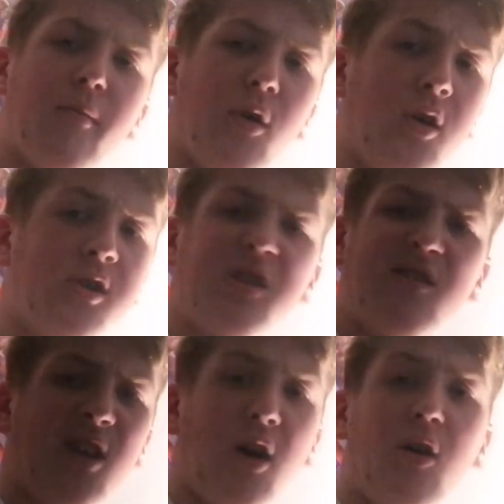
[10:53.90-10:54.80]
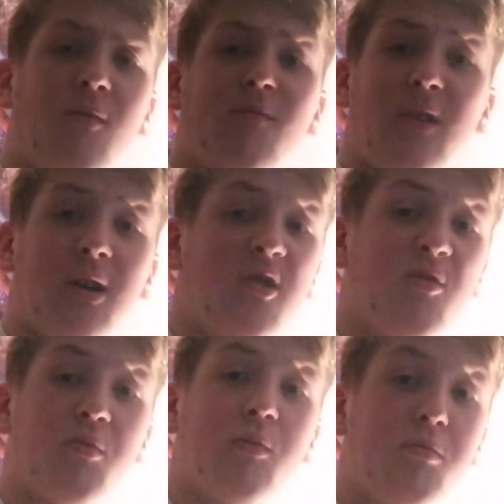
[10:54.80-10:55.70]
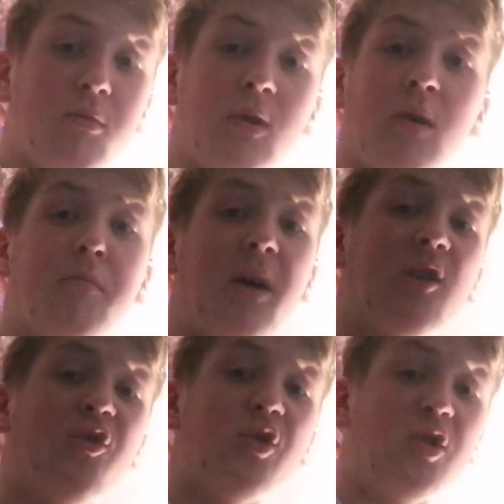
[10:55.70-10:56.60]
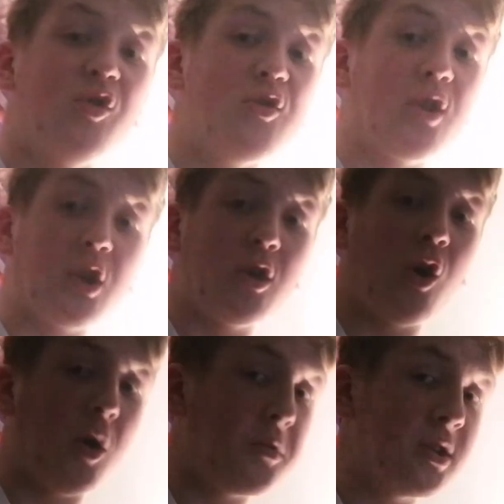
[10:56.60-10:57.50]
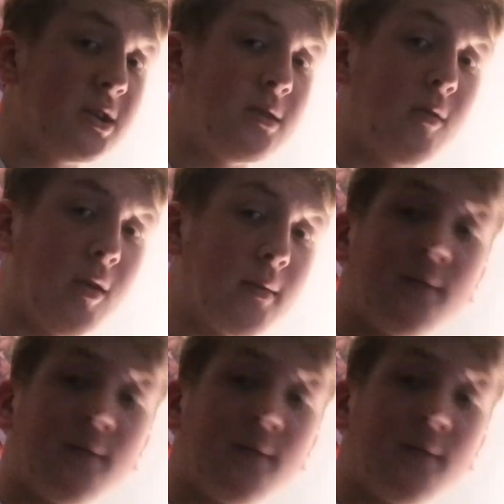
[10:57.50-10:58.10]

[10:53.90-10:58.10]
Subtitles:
you can tell he's better suited doing comedy. Like